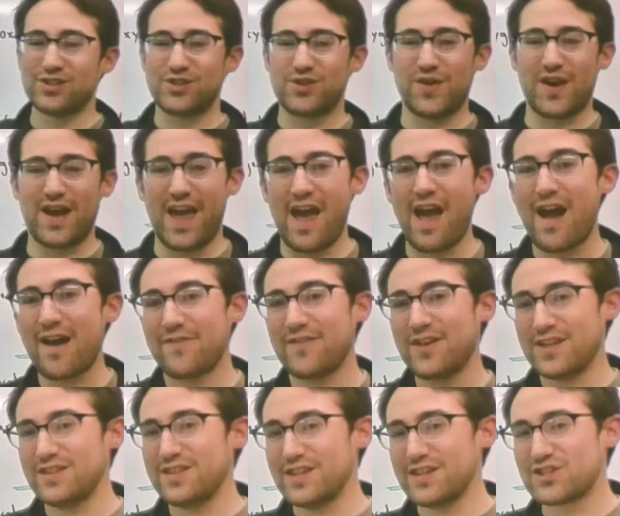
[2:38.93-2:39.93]
do I have
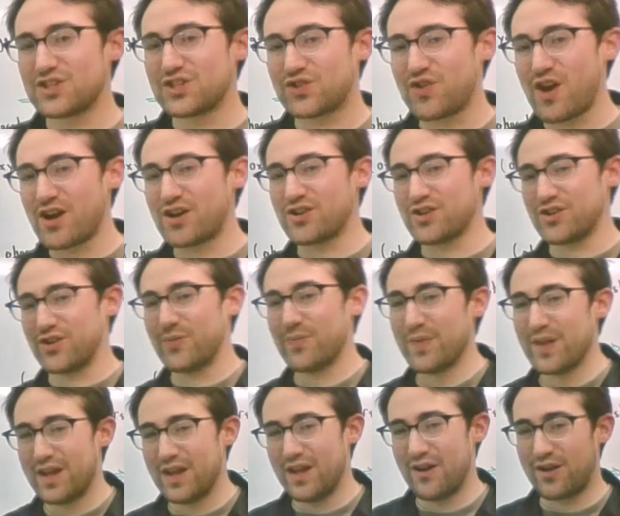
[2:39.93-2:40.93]
in this structure.
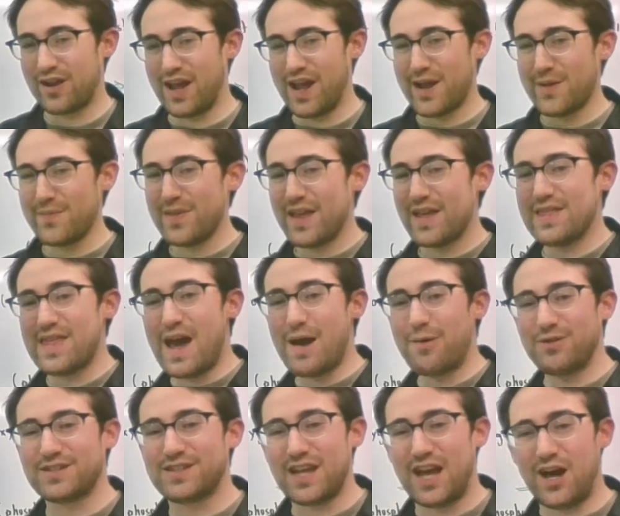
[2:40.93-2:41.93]
Okay? That
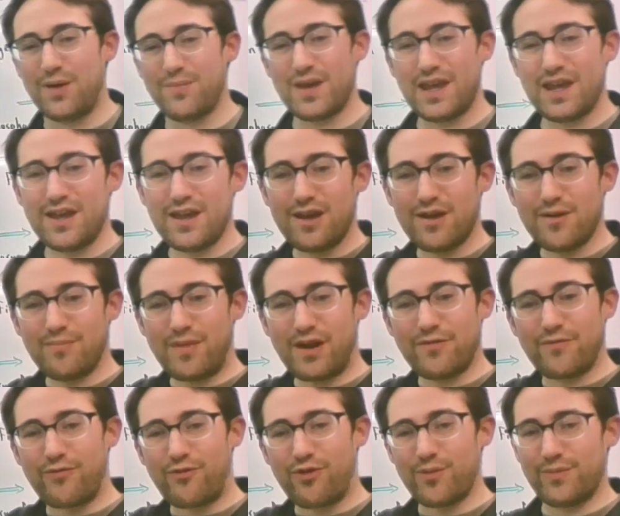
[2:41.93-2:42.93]
will tell me my
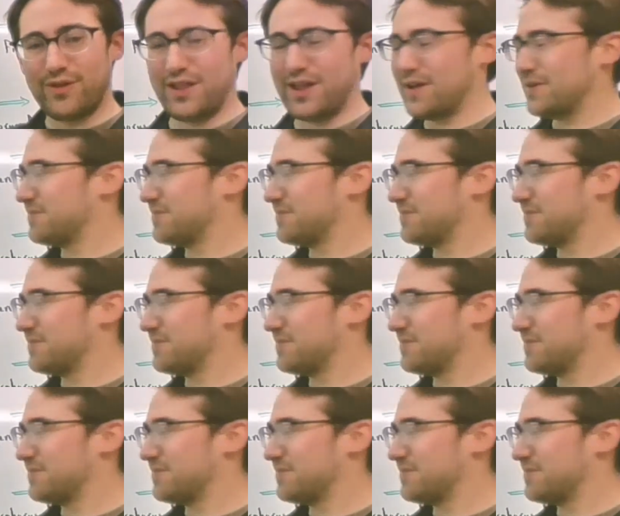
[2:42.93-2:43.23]
formula.